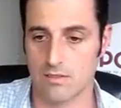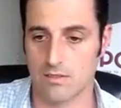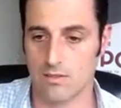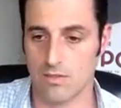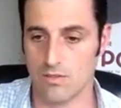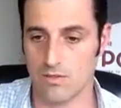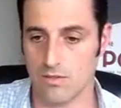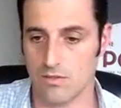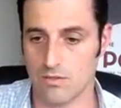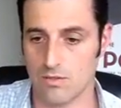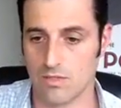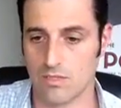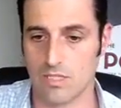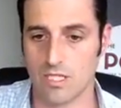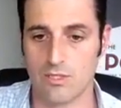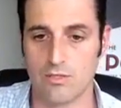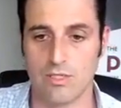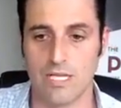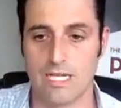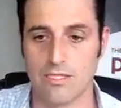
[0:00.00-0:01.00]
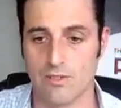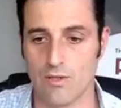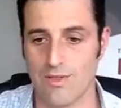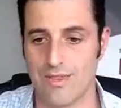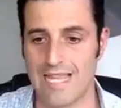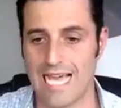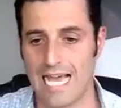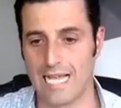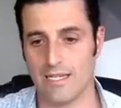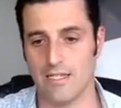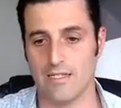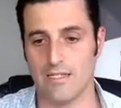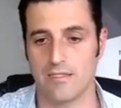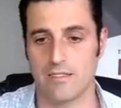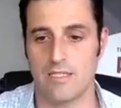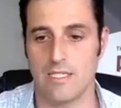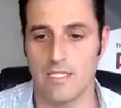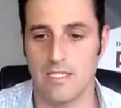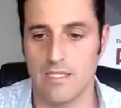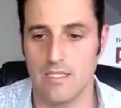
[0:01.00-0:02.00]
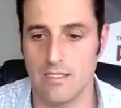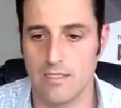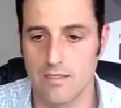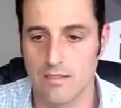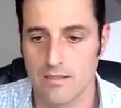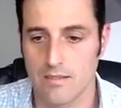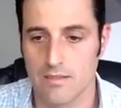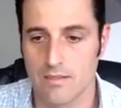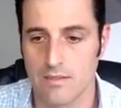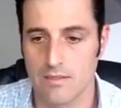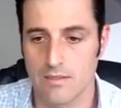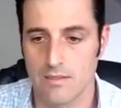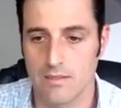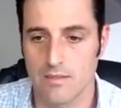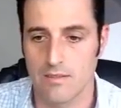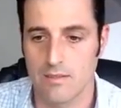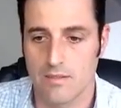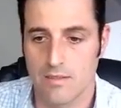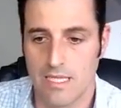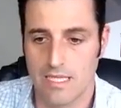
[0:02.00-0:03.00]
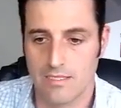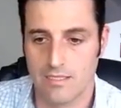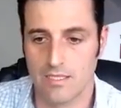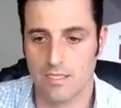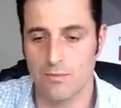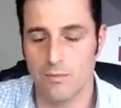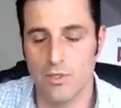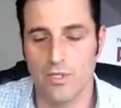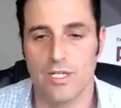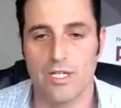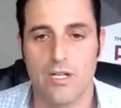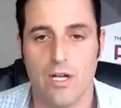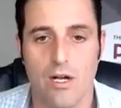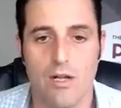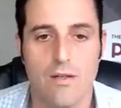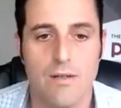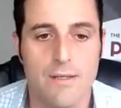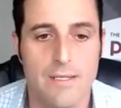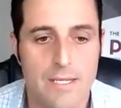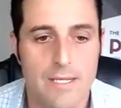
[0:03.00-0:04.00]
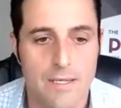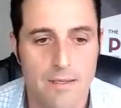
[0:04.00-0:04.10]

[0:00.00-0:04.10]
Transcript: So just to let you guys know, that's the community call.